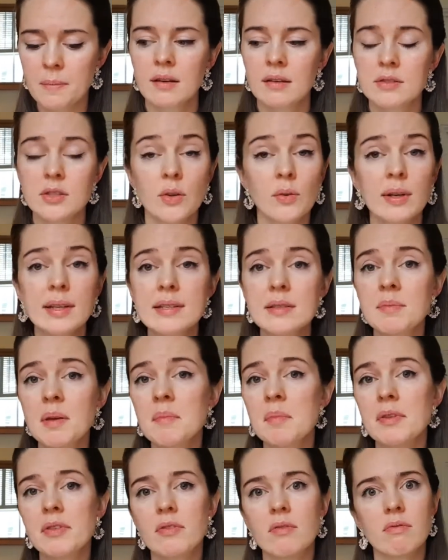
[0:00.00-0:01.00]
So list
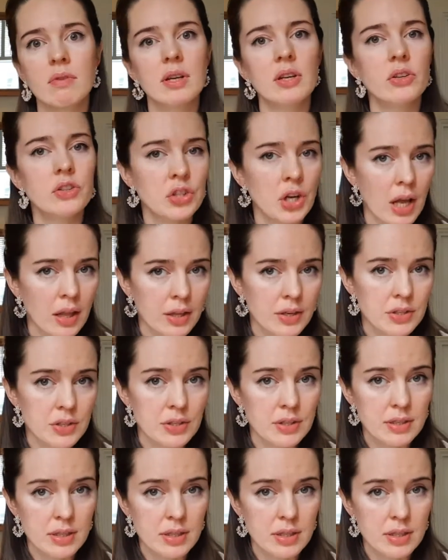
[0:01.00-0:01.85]
maybe 3 challenging